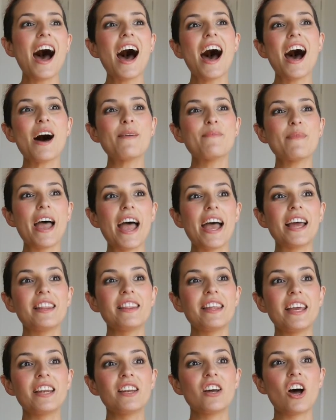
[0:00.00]

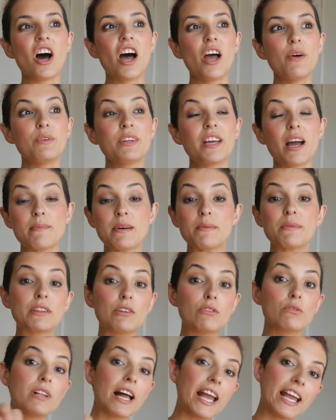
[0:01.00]
And then I would come up
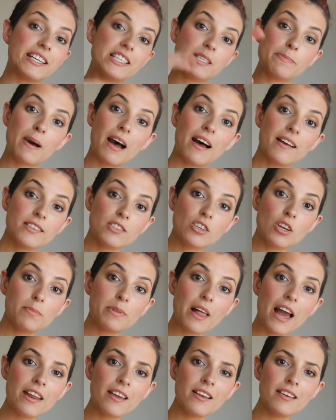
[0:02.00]
with little
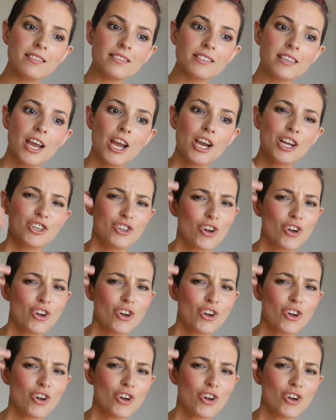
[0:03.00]
antipasto platters,